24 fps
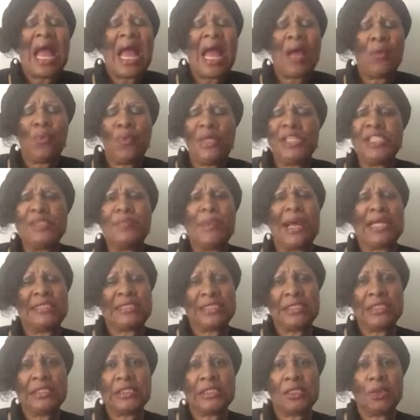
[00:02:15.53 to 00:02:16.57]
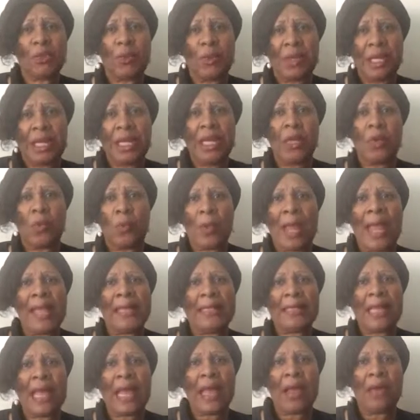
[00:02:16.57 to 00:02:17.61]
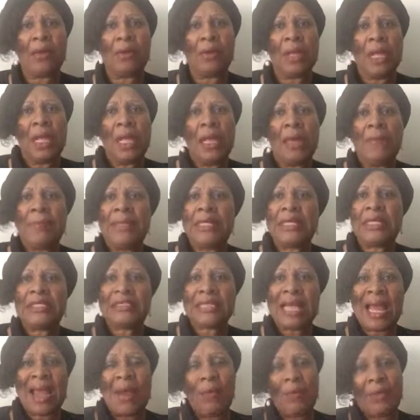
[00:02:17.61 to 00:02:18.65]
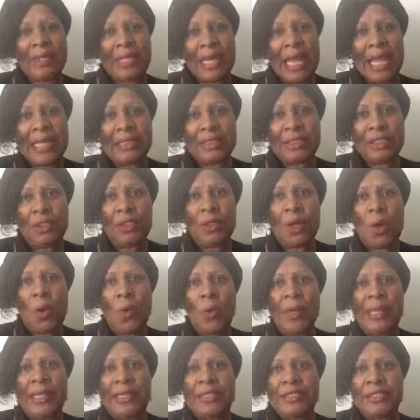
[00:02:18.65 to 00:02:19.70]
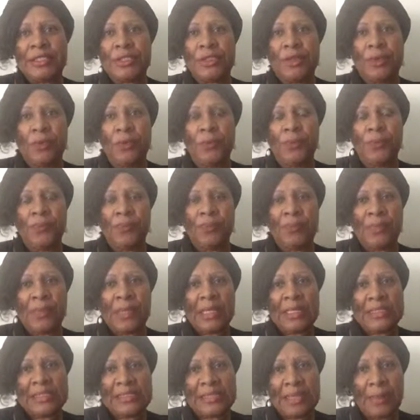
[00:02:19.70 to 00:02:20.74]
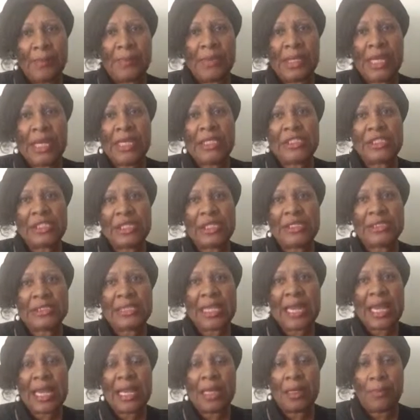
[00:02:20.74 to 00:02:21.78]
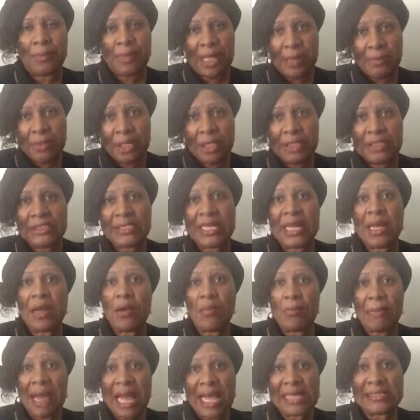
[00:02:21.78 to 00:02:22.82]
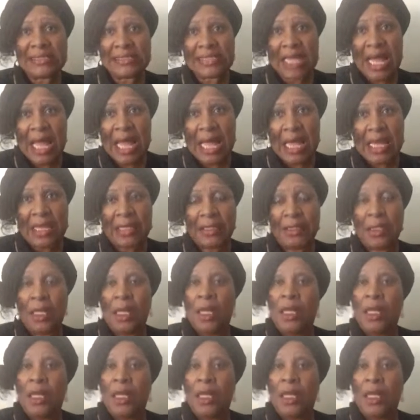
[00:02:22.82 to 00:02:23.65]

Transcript: I wish my sister were here right now because I would like to go into some things she said, but I'm going to tell my side.